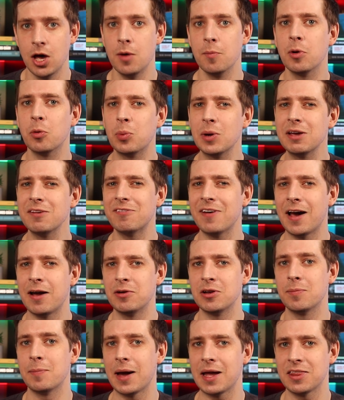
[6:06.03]
but we
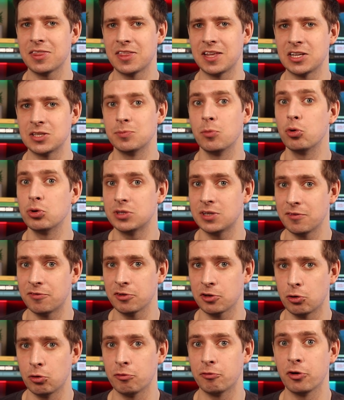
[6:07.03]
found it made things more
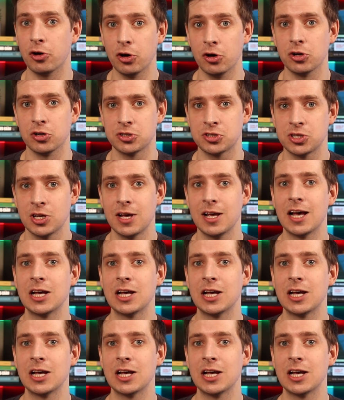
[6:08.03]
difficult for us